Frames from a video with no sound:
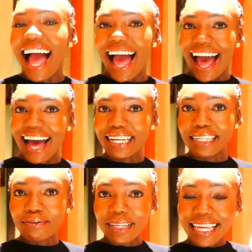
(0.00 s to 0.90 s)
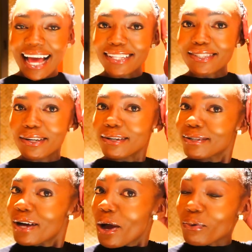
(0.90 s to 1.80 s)
yeah,
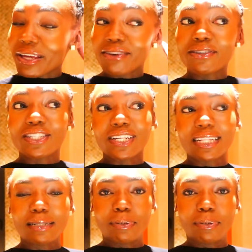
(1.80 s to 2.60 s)
so we originally